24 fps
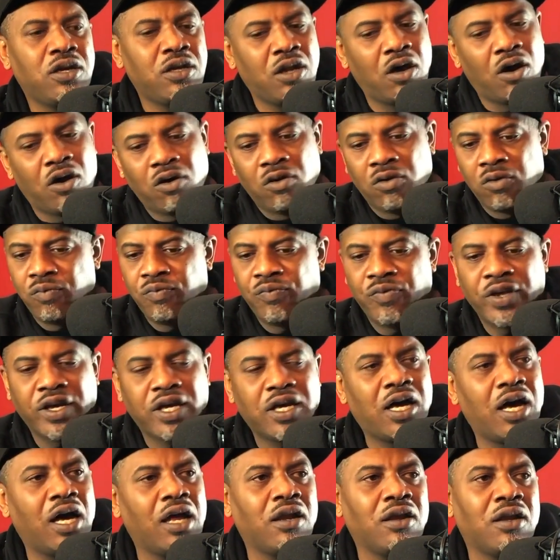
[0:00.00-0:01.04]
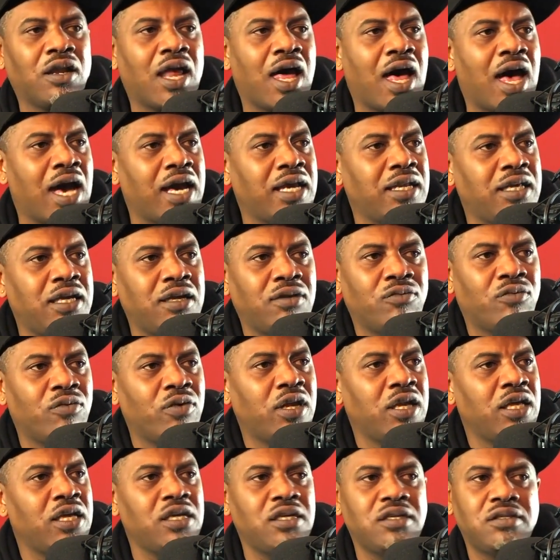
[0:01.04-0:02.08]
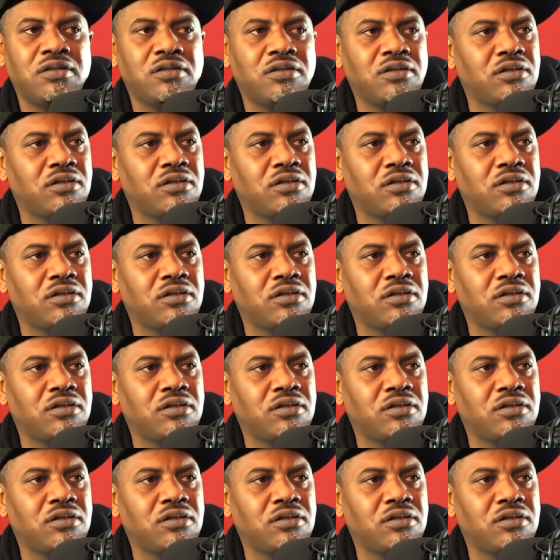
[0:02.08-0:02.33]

You know, the color line didn't really